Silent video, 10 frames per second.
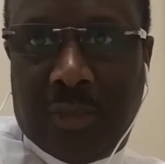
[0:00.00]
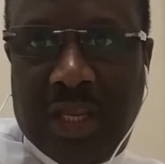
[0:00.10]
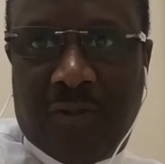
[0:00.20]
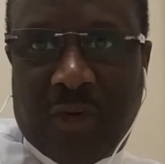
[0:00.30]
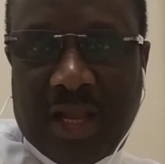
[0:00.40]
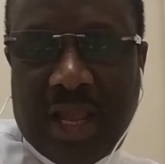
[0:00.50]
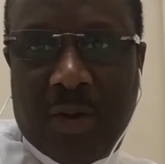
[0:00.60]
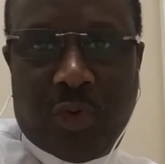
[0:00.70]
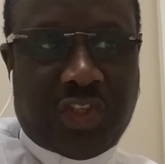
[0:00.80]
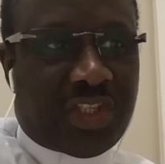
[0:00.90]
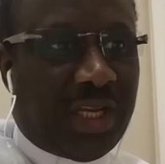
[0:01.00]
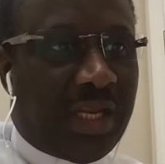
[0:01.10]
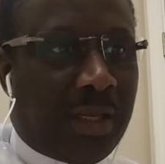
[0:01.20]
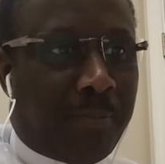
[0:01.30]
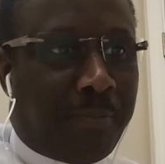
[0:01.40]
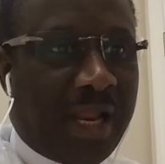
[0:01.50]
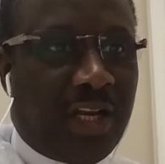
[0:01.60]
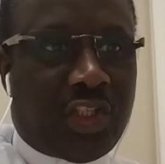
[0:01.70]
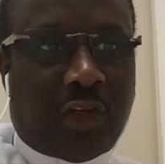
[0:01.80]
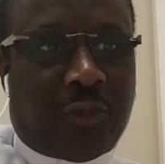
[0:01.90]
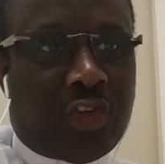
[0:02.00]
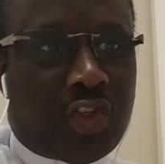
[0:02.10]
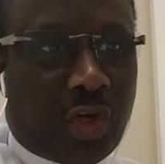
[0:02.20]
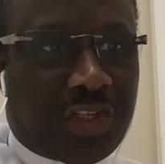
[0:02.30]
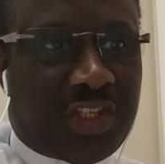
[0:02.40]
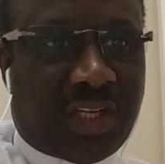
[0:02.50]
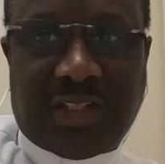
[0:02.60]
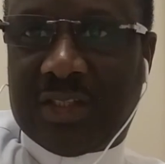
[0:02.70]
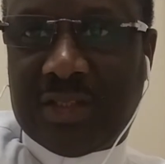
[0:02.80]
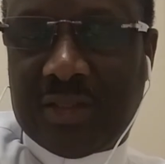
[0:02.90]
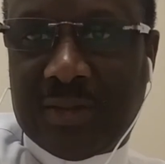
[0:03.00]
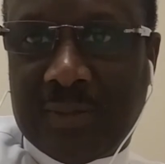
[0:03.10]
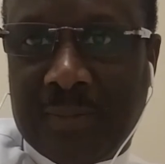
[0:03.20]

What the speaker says: In fact, I would say the bells of success